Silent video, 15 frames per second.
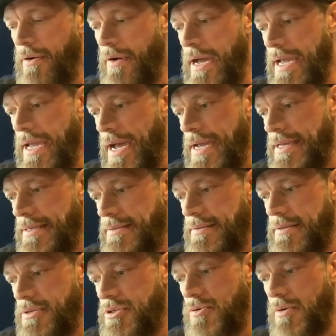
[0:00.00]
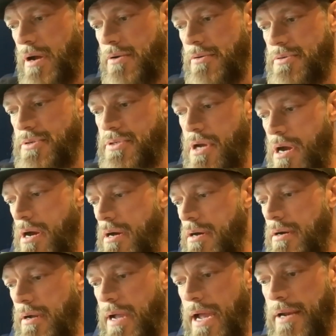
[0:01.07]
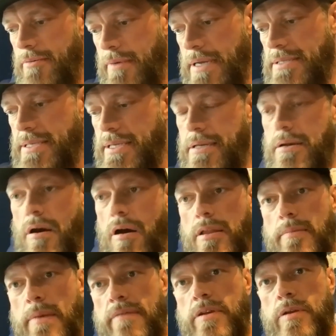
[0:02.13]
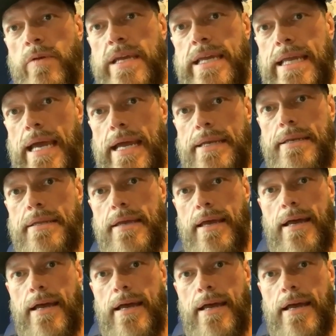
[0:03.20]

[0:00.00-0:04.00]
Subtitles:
the Toronto Star had a wrestling column every weekend,